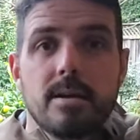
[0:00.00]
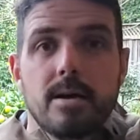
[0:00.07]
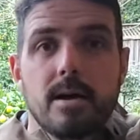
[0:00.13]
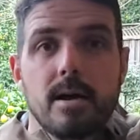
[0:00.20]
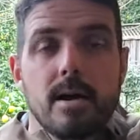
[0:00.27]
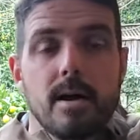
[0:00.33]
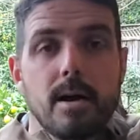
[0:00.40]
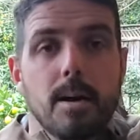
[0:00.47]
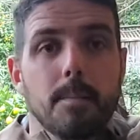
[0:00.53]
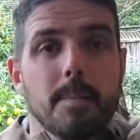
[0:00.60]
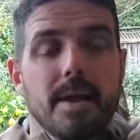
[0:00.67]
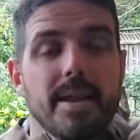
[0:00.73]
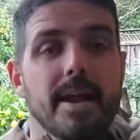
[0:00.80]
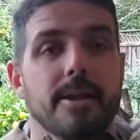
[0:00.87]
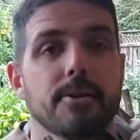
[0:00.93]

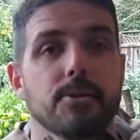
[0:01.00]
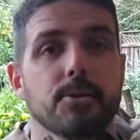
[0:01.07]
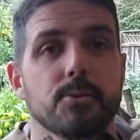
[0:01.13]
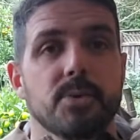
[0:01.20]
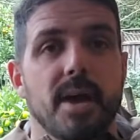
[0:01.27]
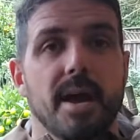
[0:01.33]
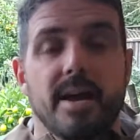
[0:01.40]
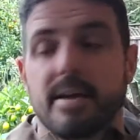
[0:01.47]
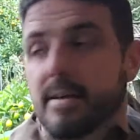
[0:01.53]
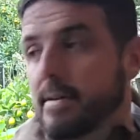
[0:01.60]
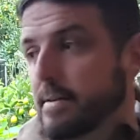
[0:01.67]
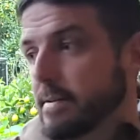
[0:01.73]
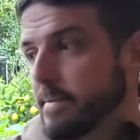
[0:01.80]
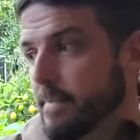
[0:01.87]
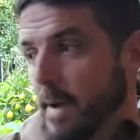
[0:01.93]
and I knew that
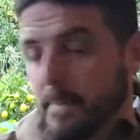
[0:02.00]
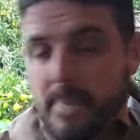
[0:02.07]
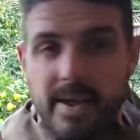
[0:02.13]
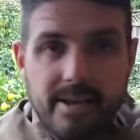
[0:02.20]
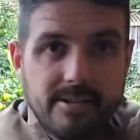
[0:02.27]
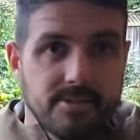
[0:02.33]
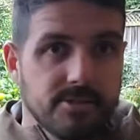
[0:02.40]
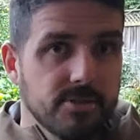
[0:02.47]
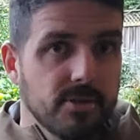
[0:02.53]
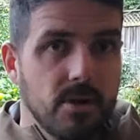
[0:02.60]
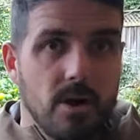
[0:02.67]
my pins